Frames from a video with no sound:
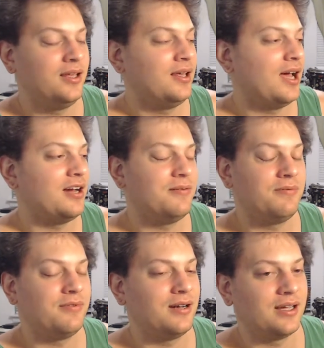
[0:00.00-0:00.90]
I
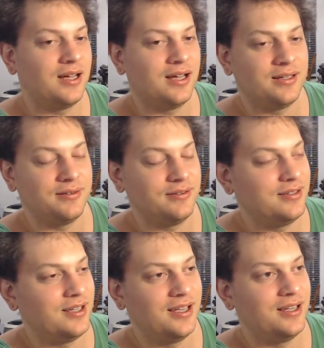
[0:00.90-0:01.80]
remember a guy,
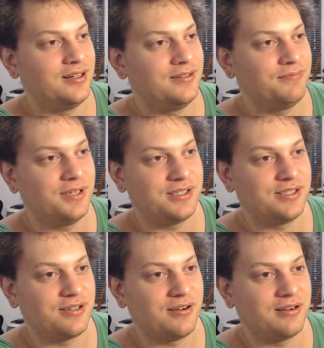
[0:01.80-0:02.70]
and bless his
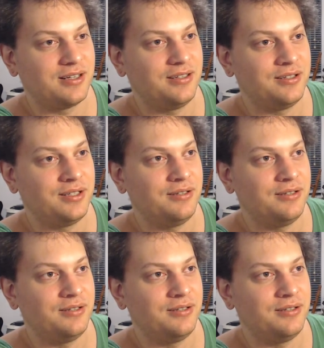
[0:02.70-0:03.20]
heart, he, he